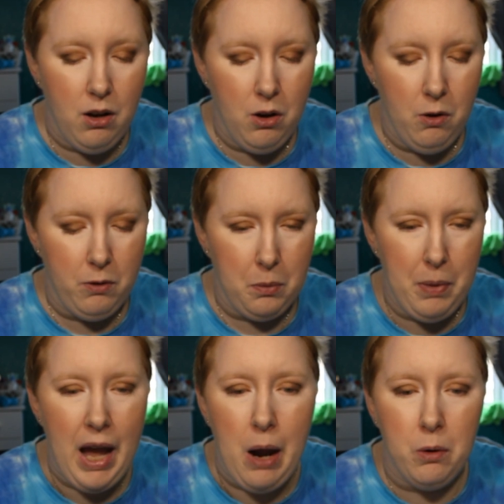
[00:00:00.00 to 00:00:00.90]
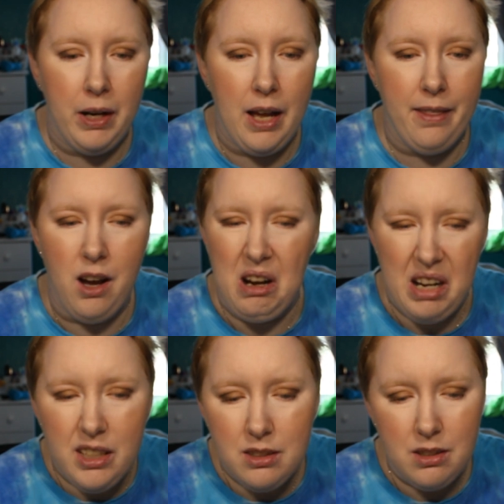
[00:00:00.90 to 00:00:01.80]
overpowering on the
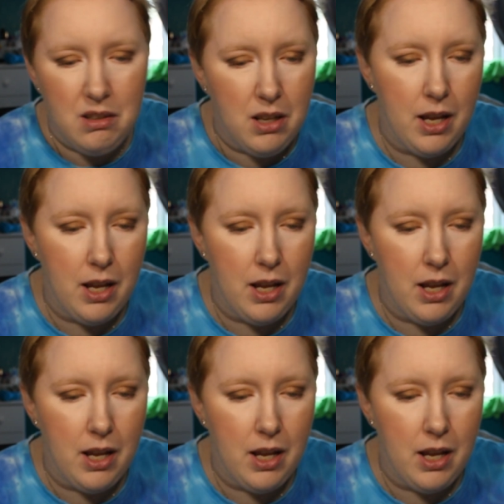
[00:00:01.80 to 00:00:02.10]
eyes,